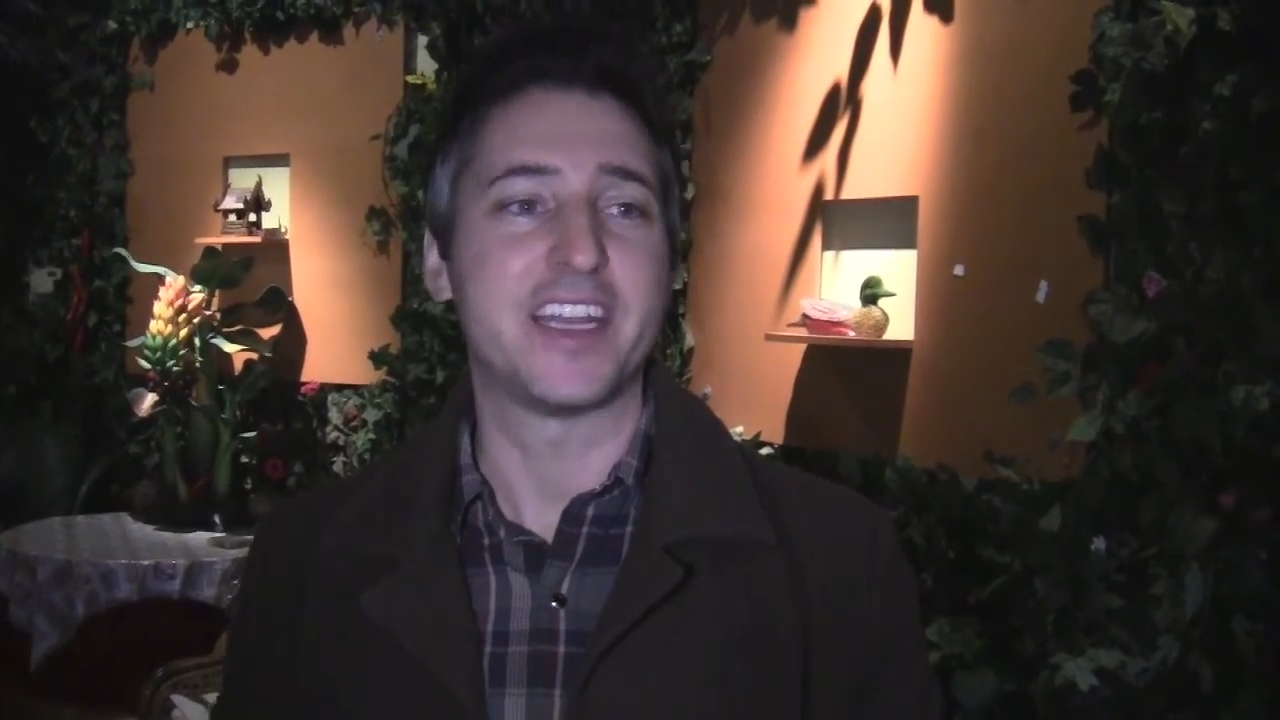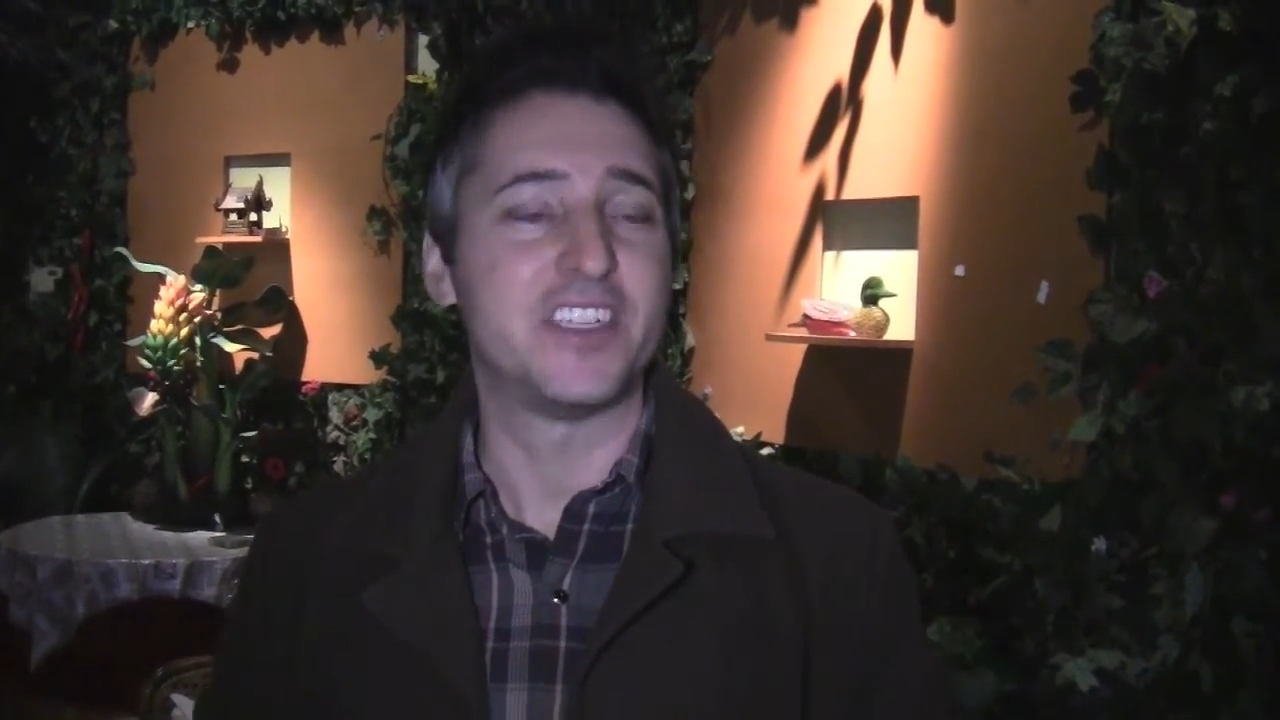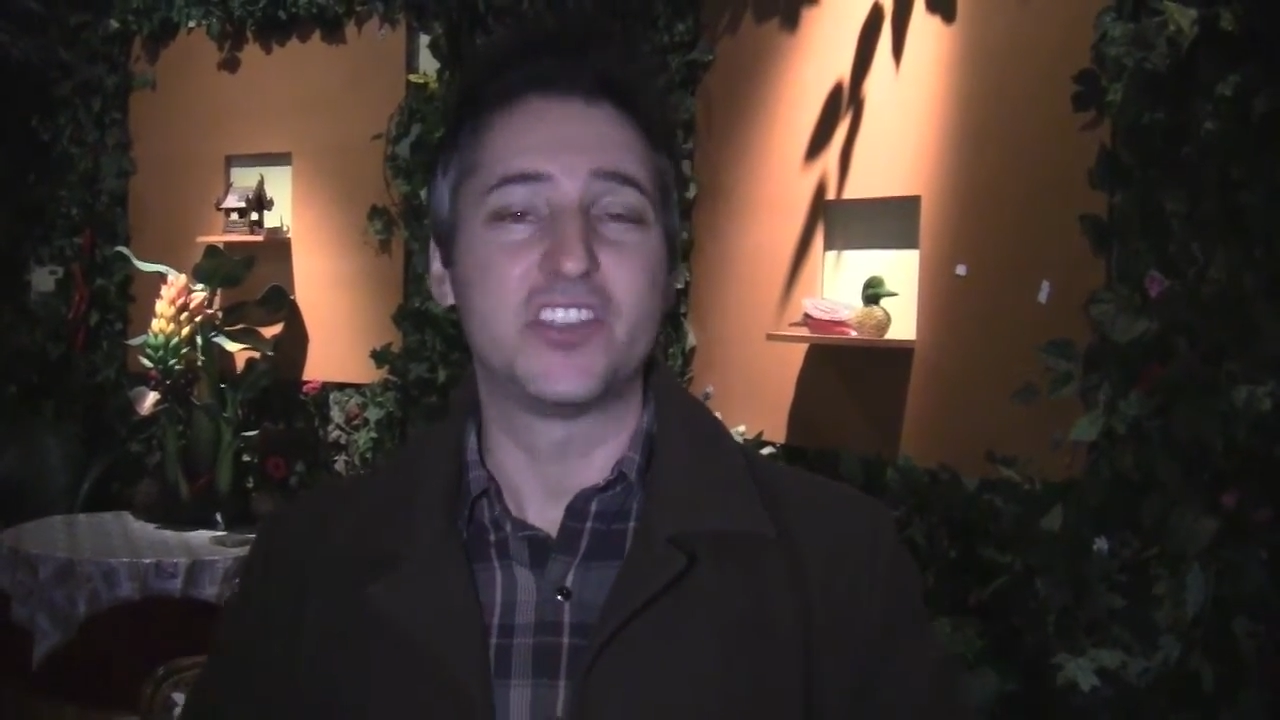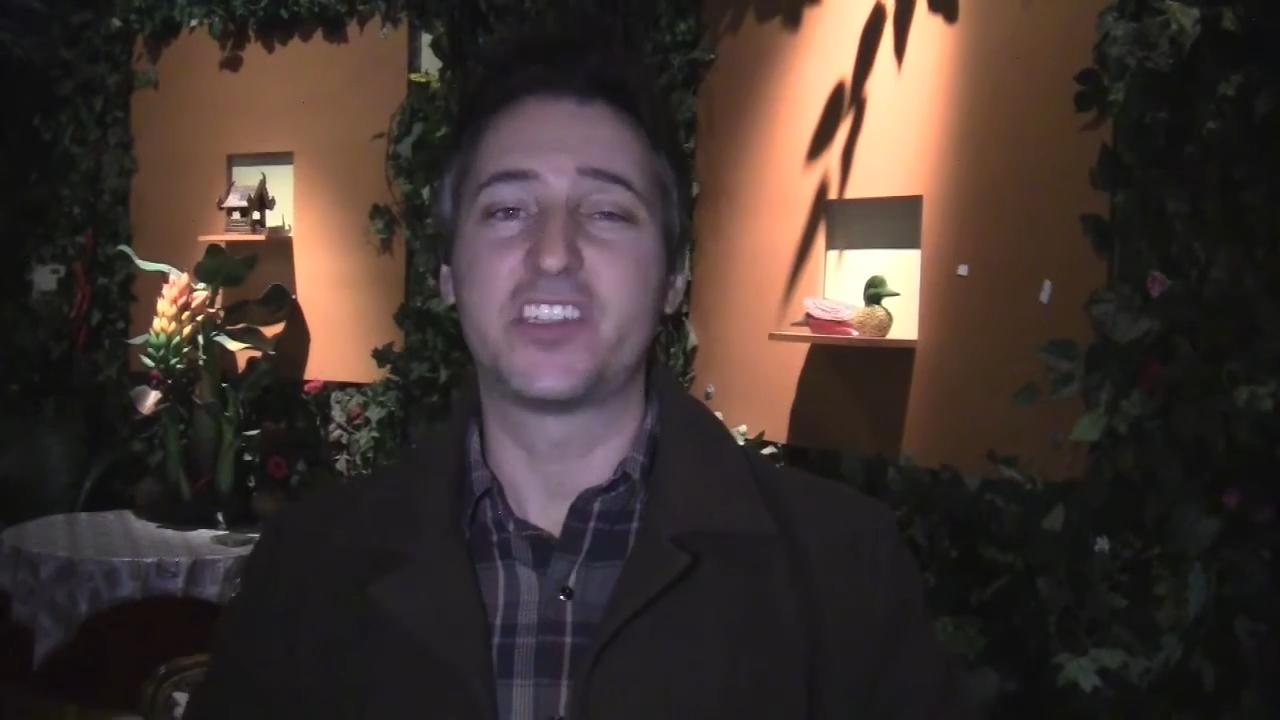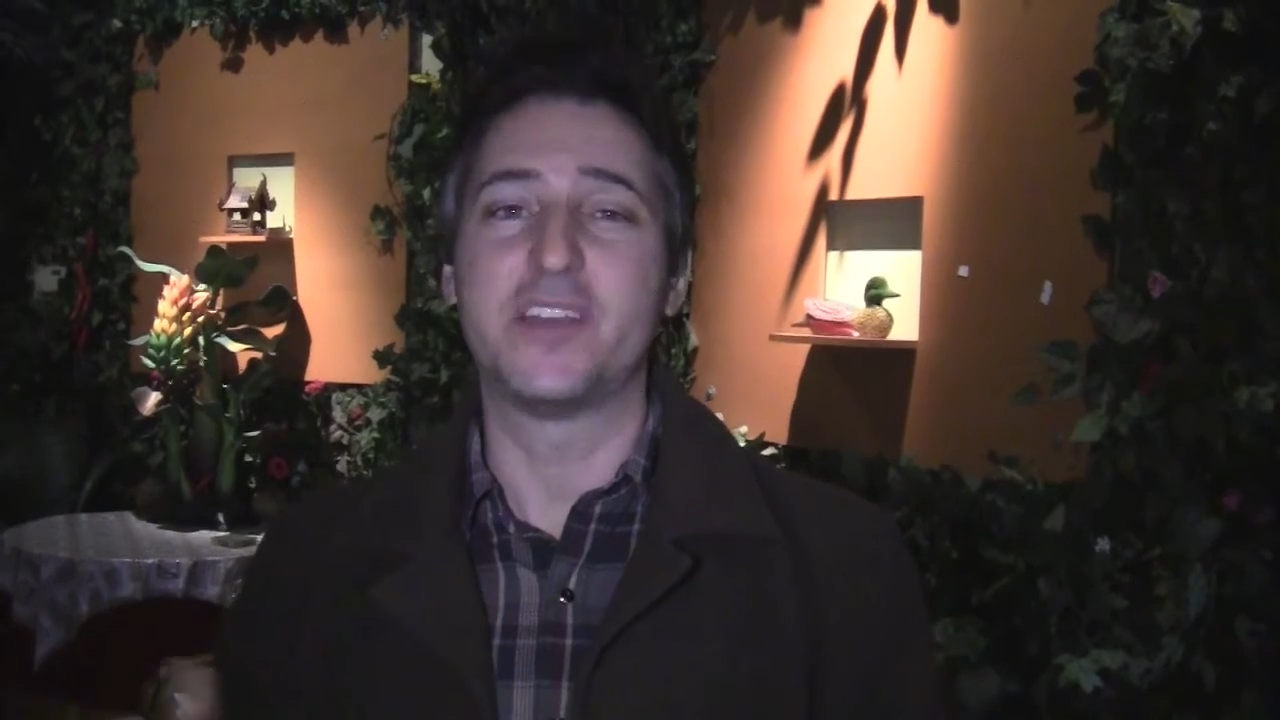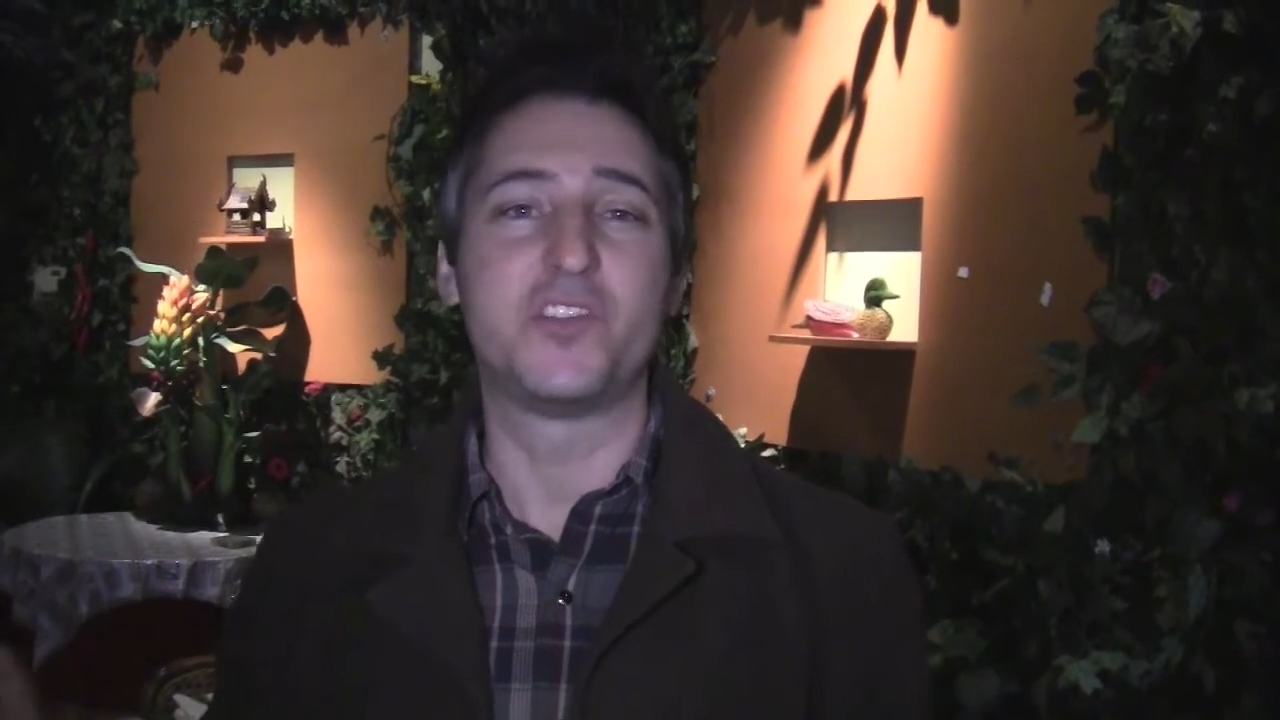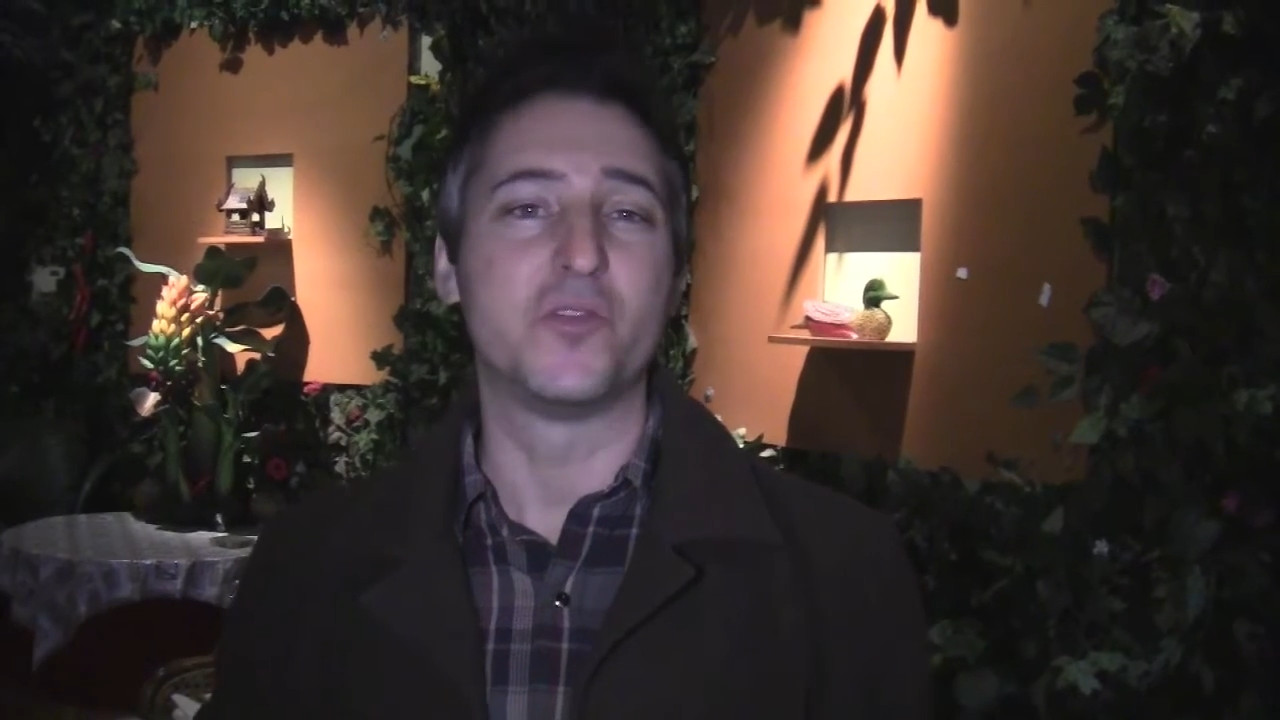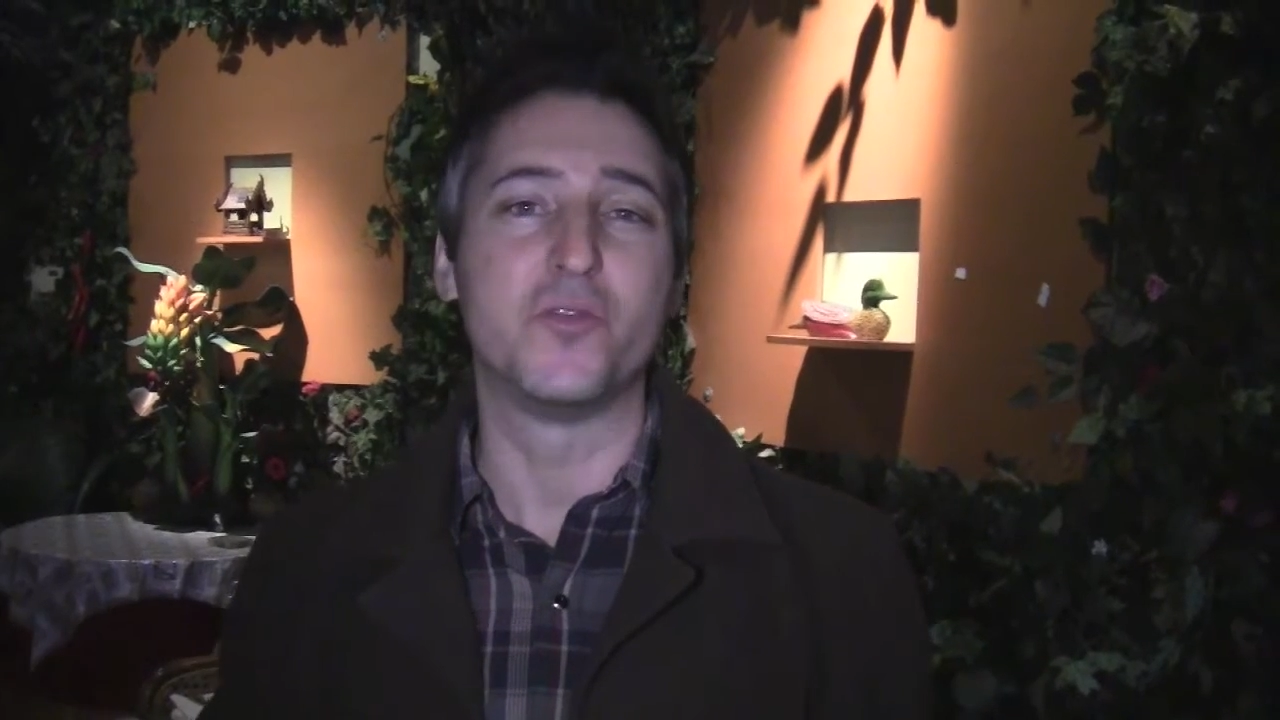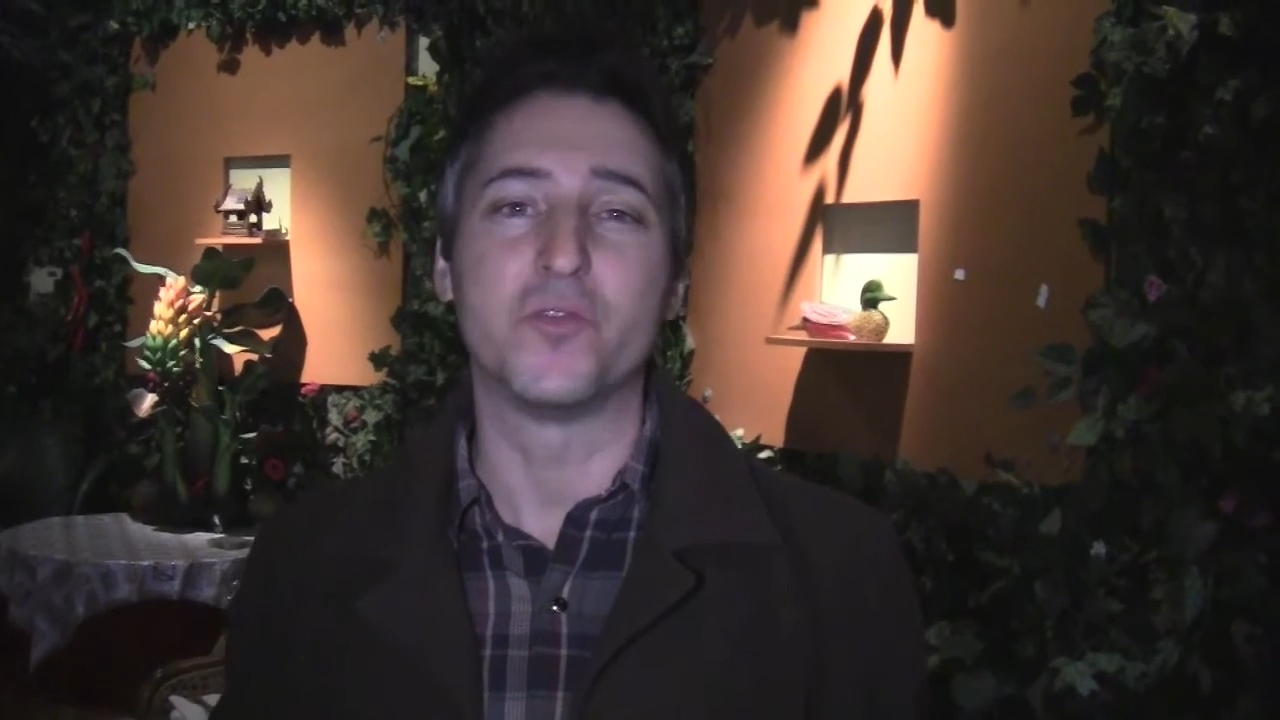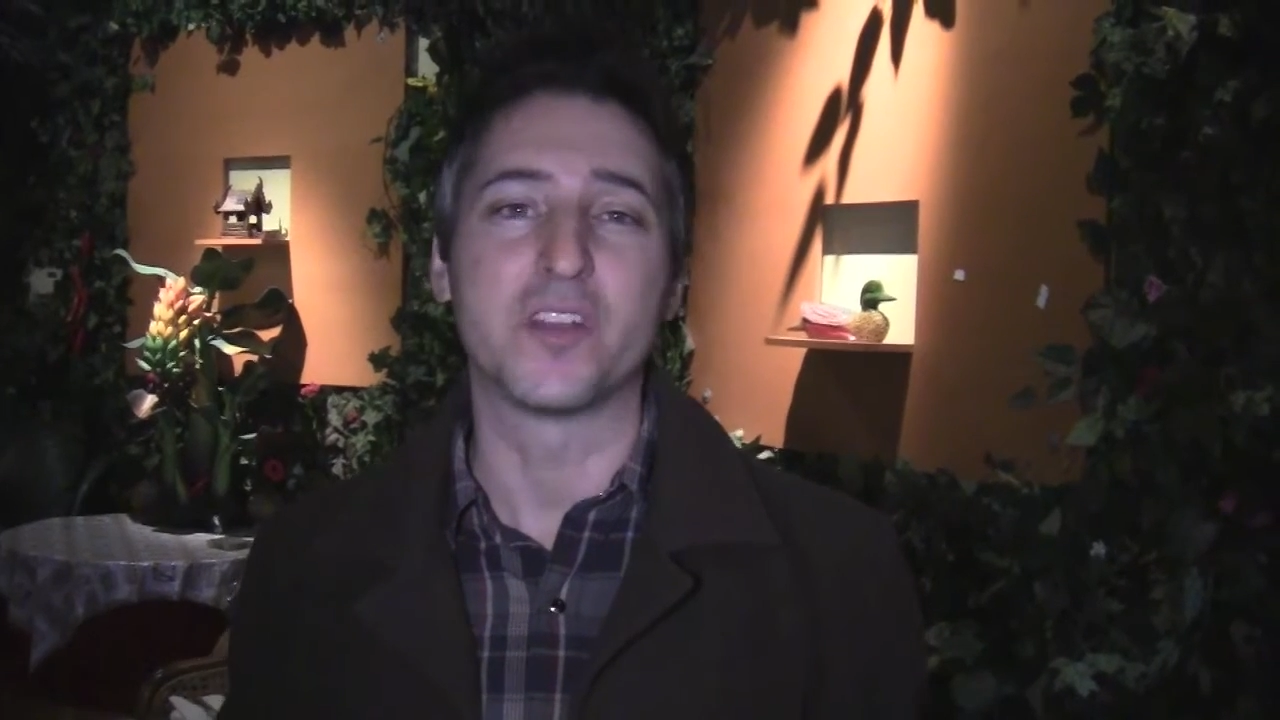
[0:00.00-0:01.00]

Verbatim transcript: And it just gives you